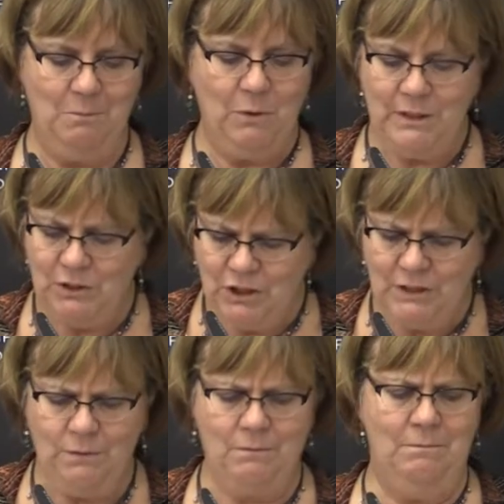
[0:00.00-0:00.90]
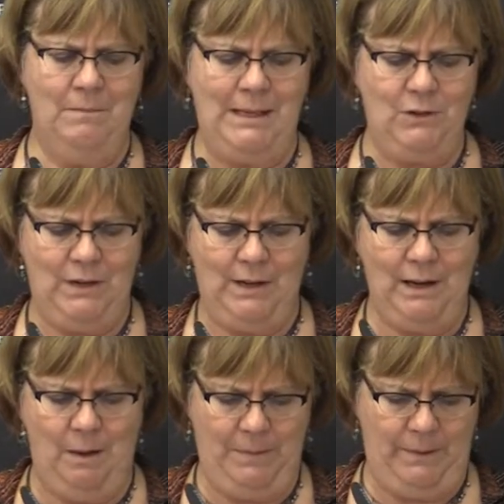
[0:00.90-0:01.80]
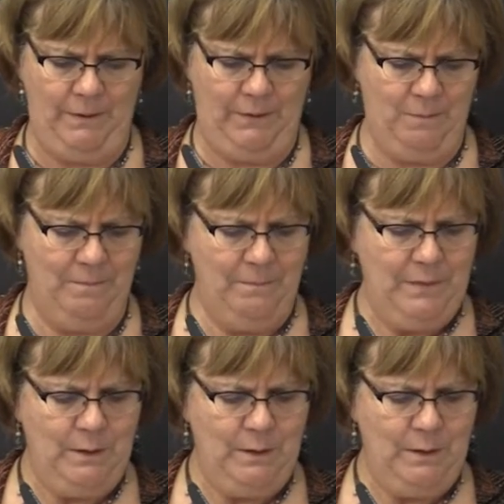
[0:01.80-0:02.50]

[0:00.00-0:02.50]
I'm going to just mention a couple of them.